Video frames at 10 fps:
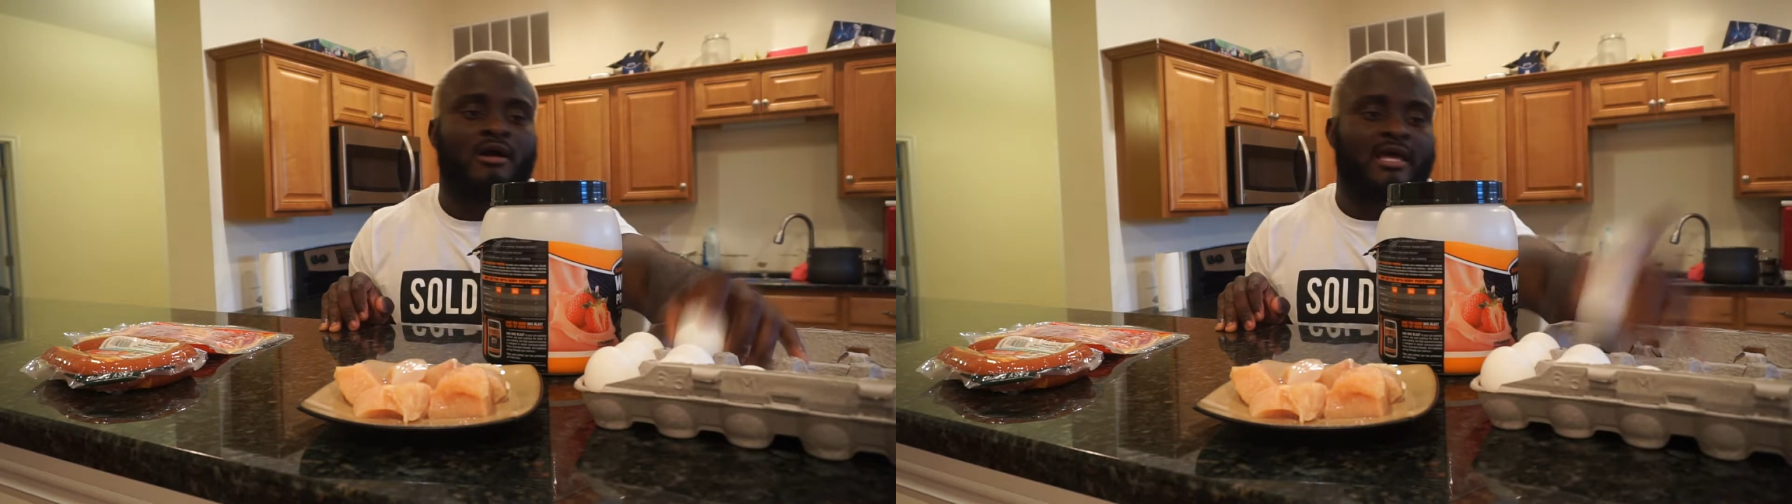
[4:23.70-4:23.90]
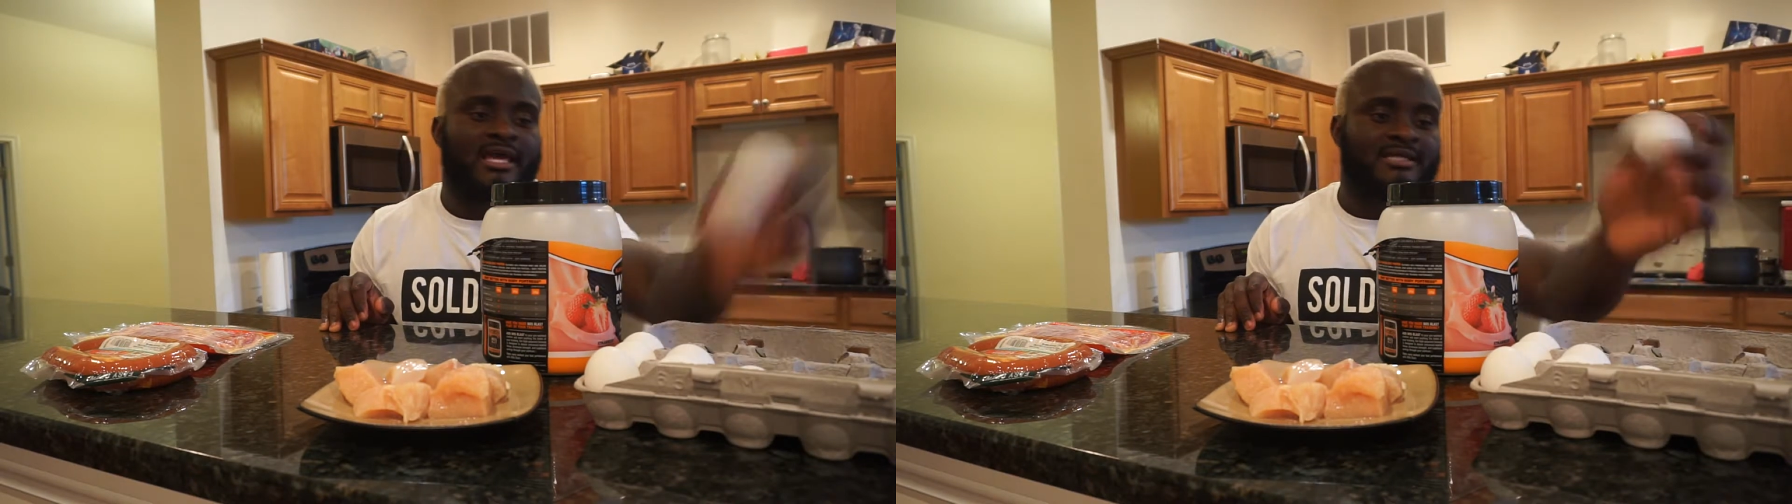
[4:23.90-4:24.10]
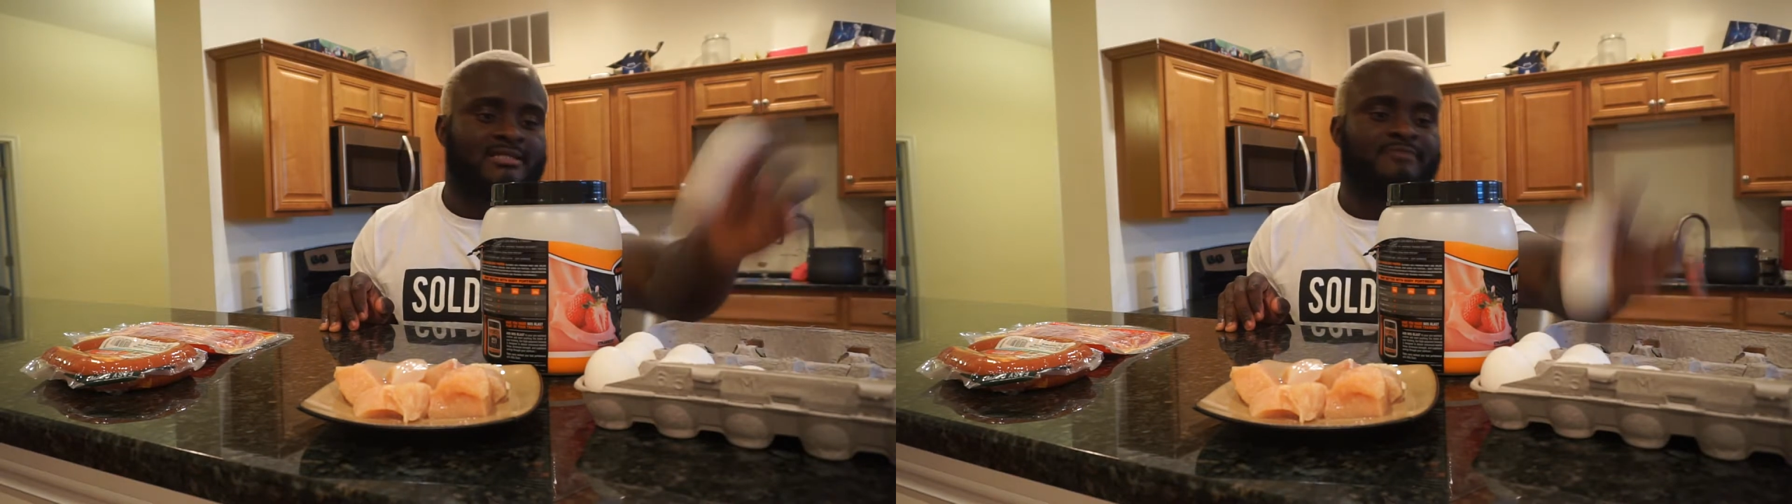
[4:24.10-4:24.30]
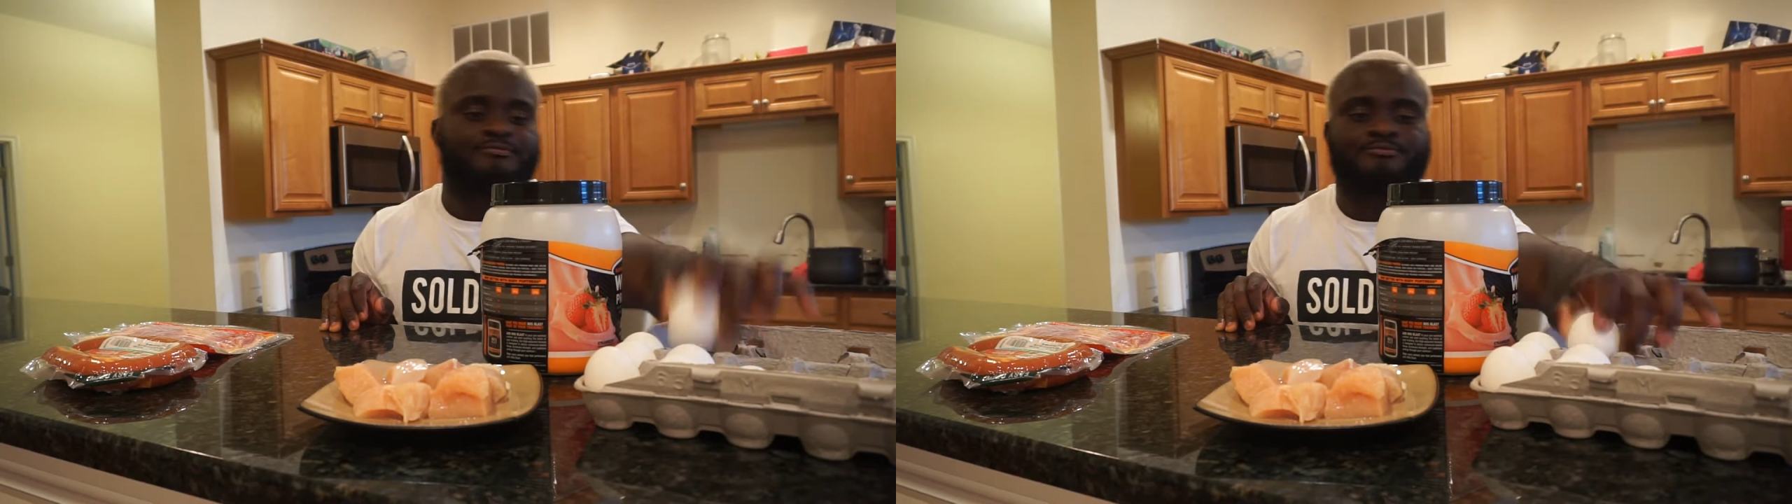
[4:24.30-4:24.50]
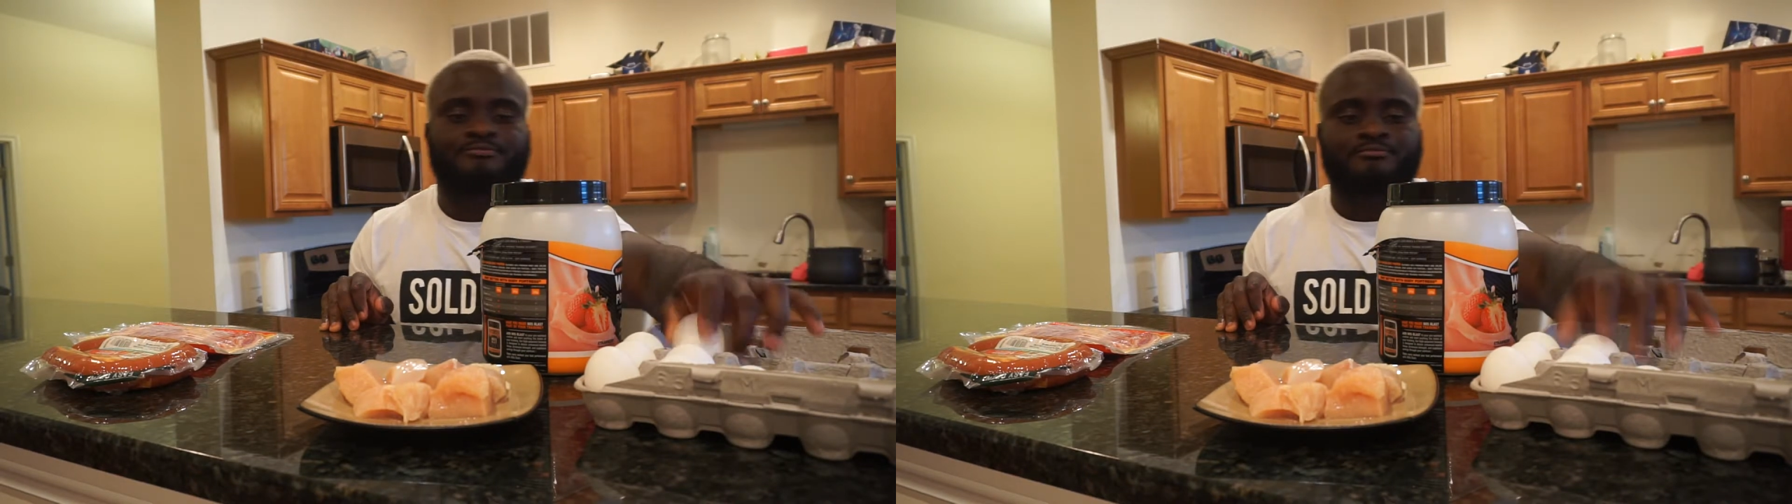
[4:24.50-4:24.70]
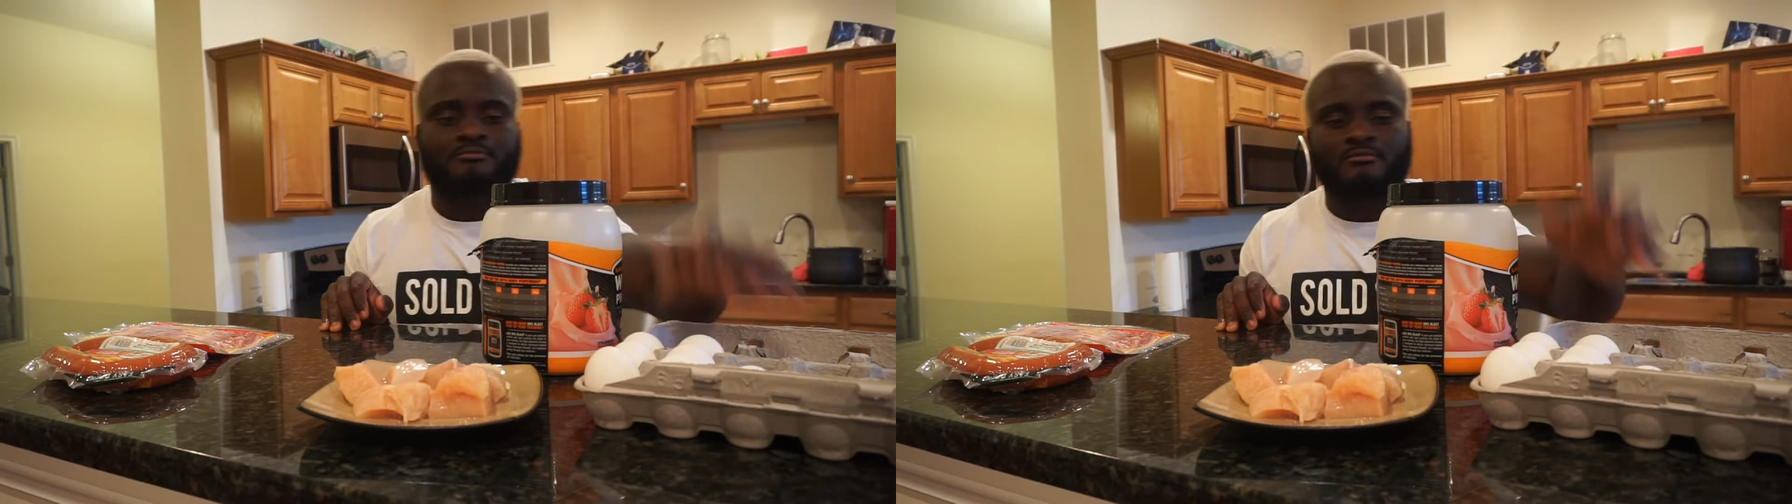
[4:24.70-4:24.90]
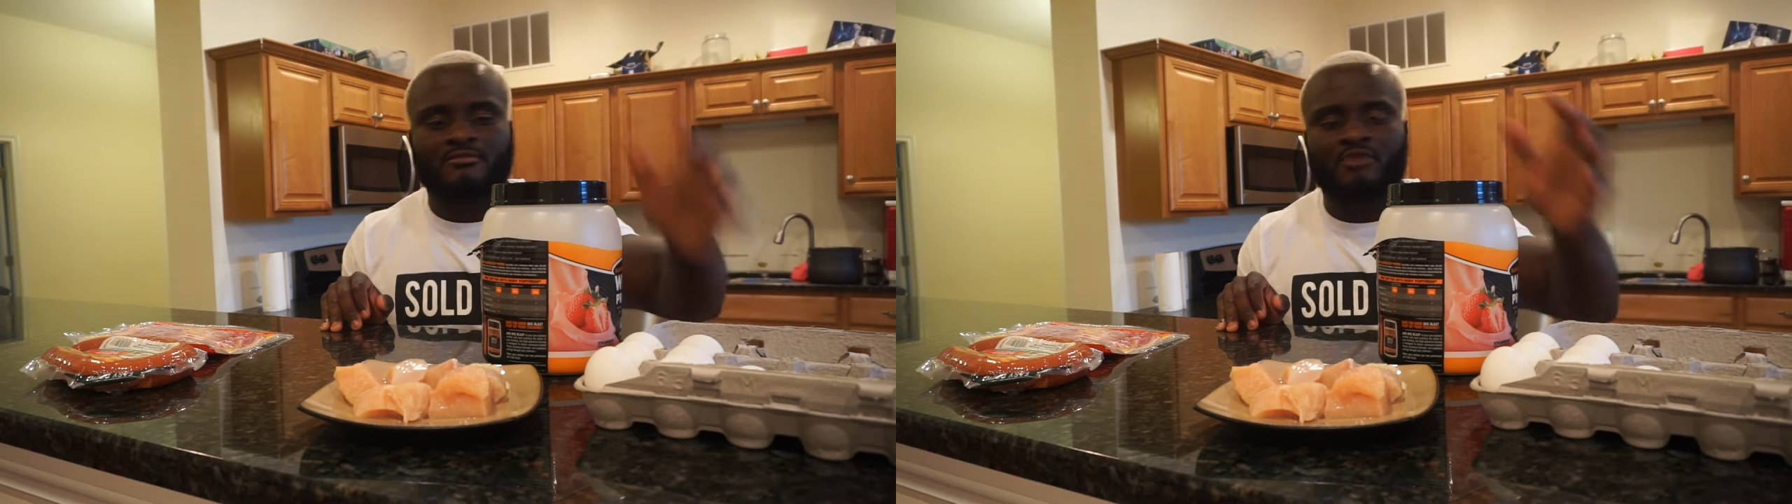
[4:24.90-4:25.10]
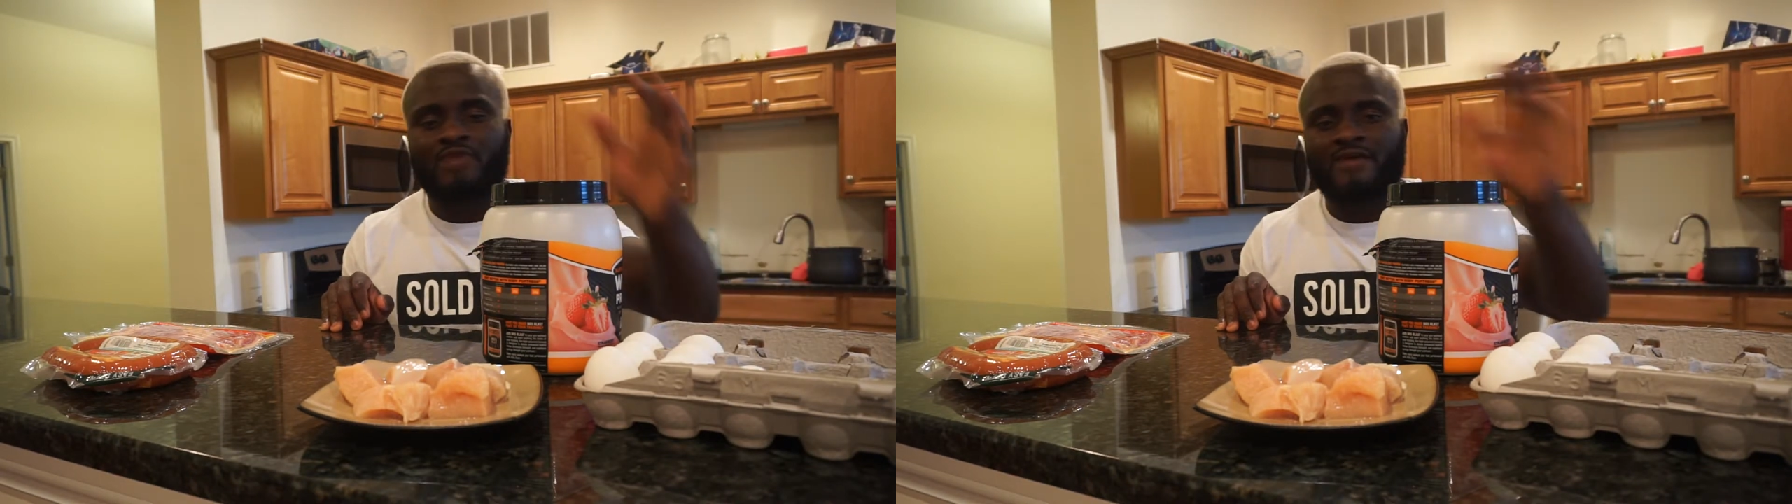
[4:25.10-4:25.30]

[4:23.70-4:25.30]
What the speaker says: eggs, we